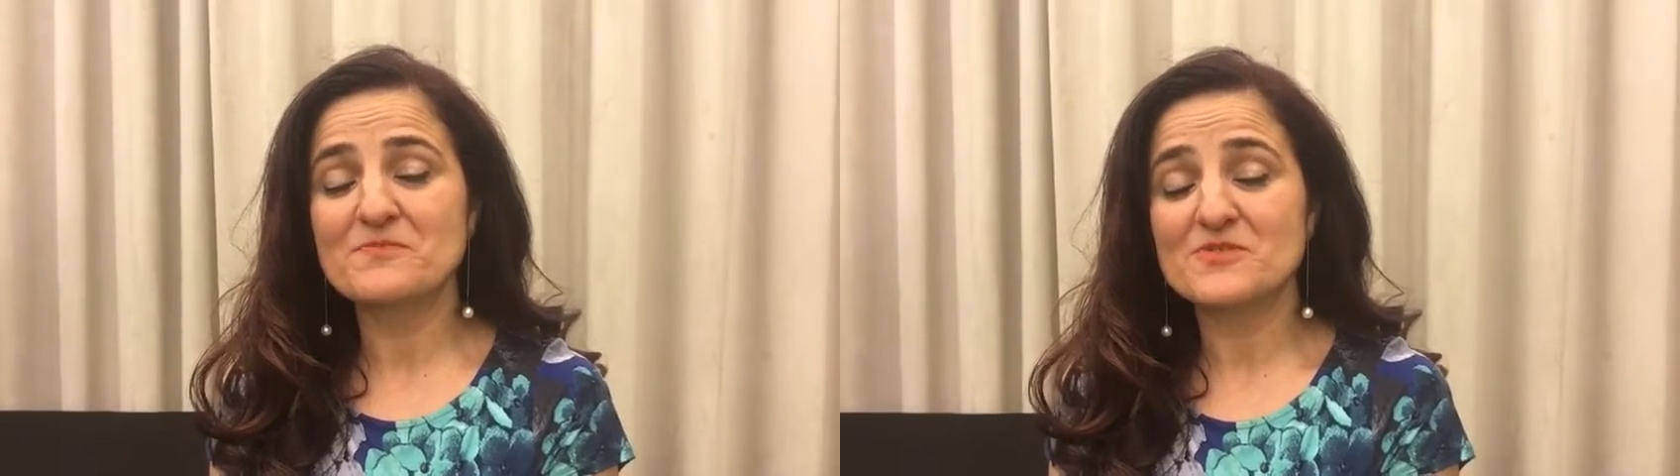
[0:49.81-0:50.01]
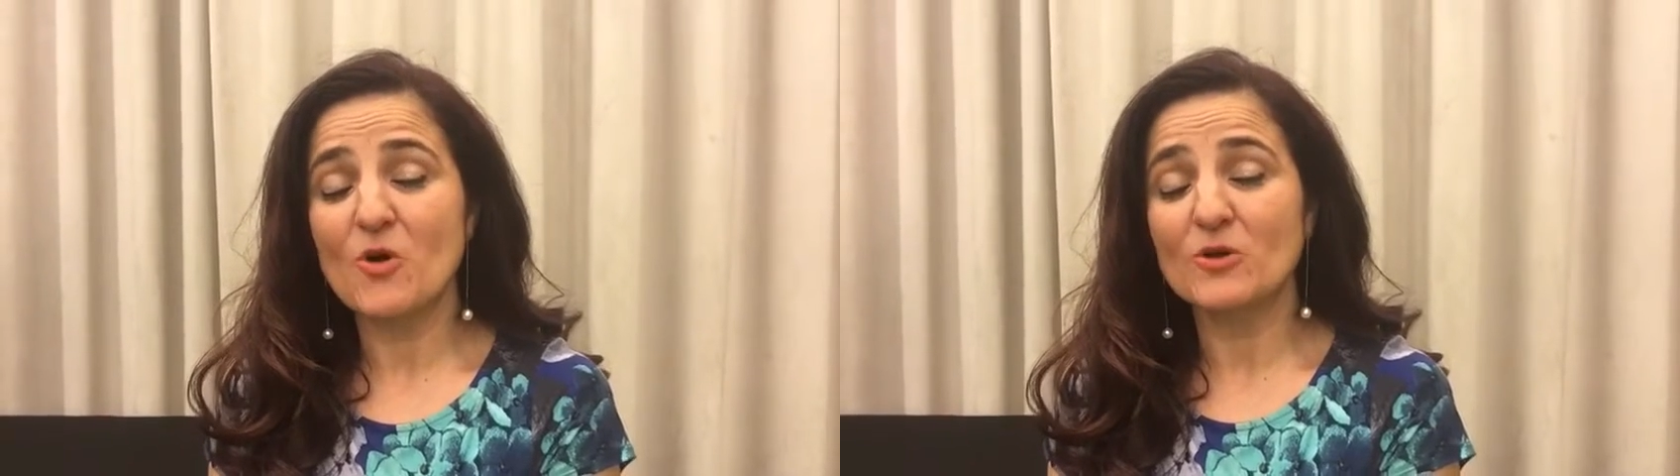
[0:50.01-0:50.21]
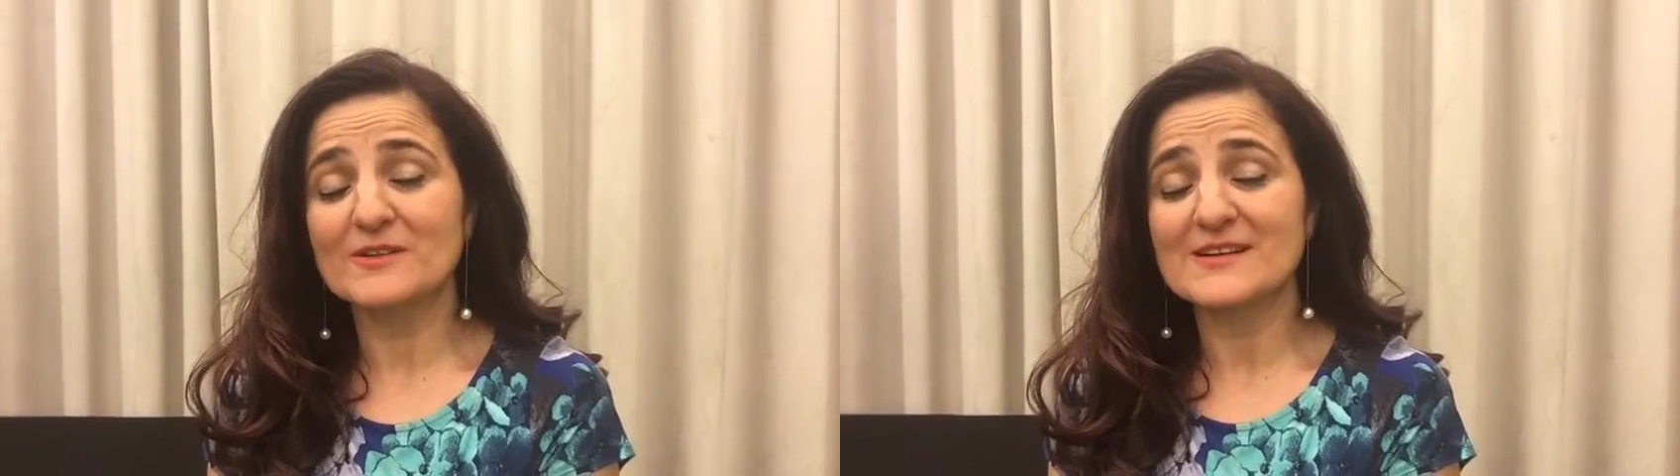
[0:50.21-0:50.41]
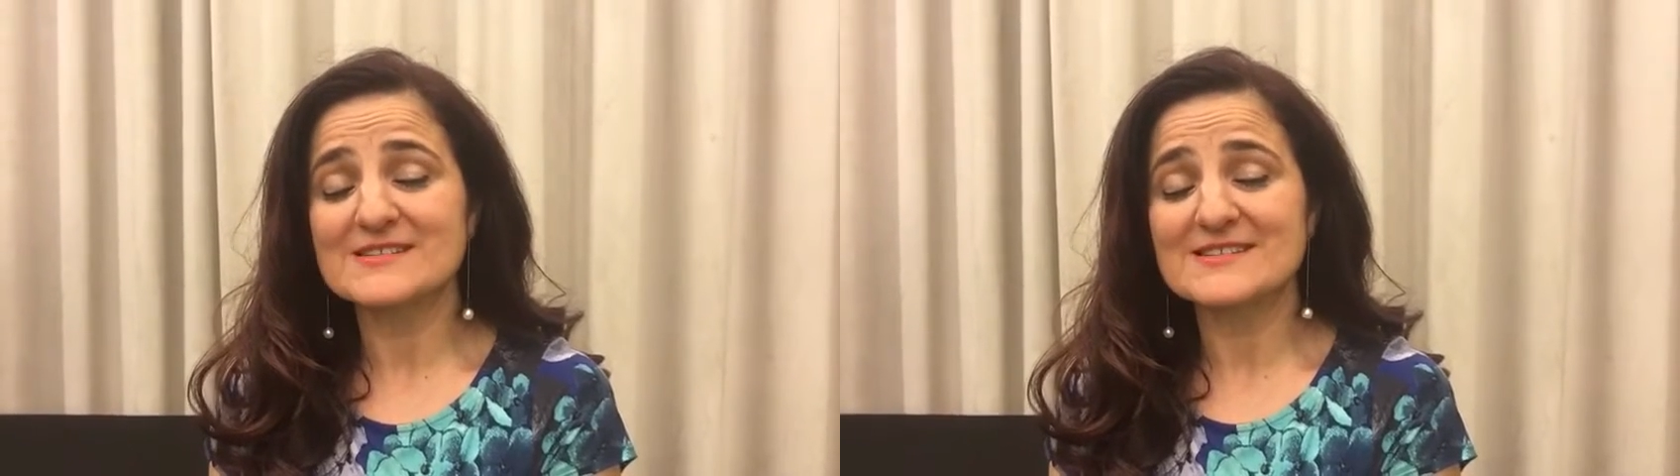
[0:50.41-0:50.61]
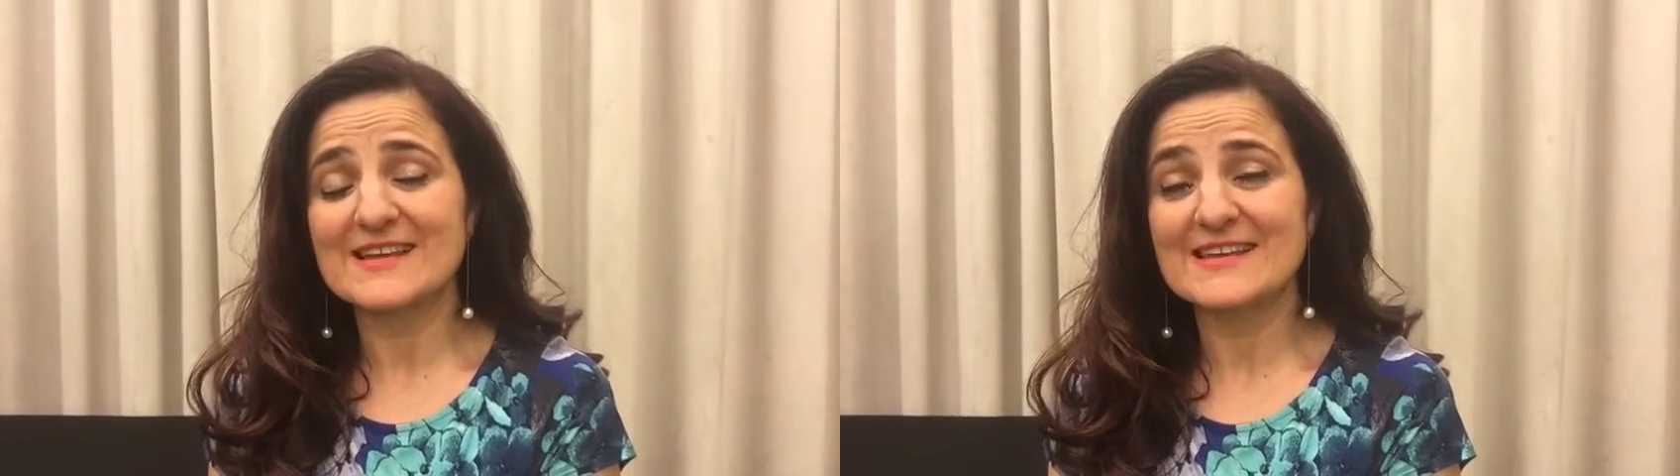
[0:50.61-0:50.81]
told
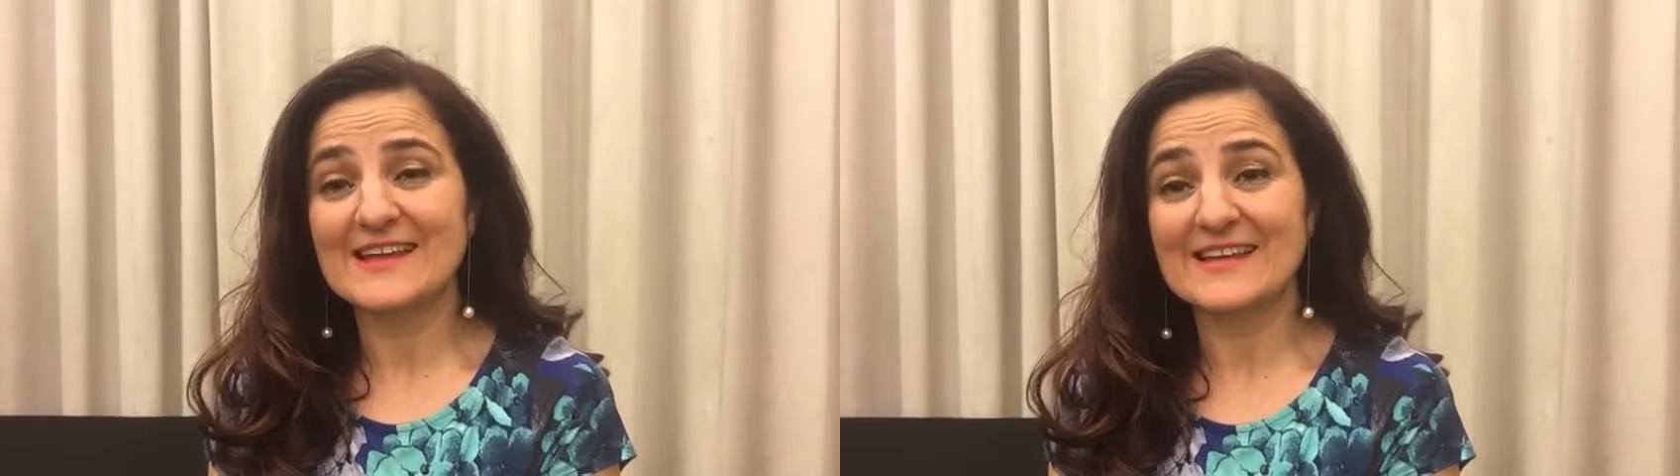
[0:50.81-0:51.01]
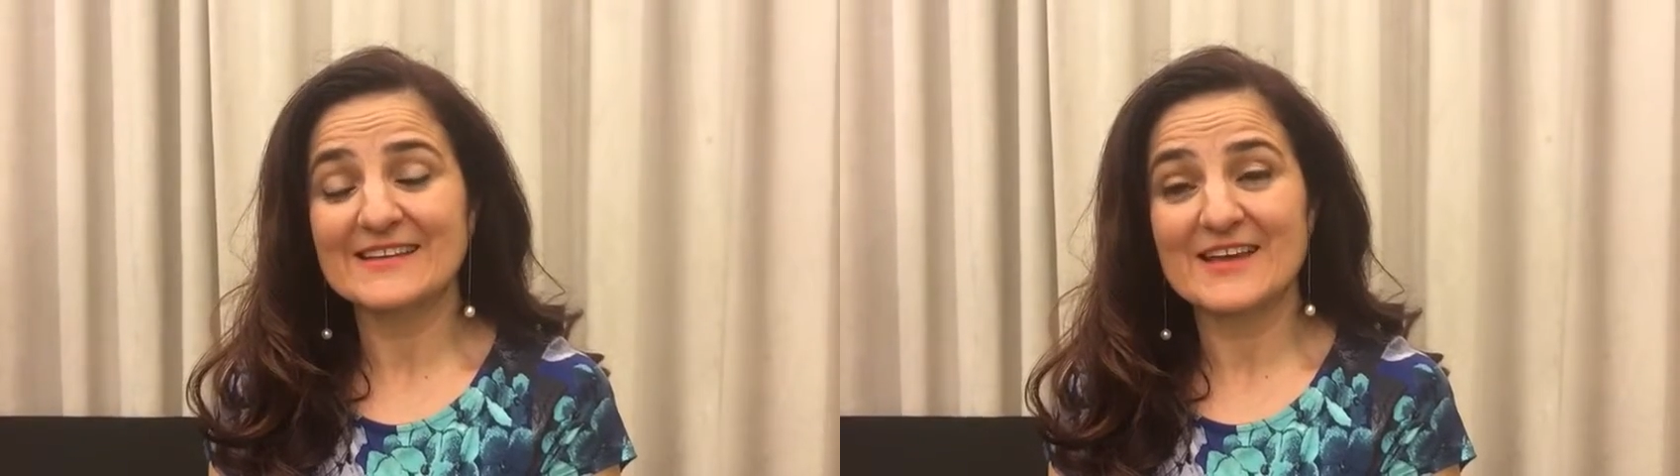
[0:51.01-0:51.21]
us they cannot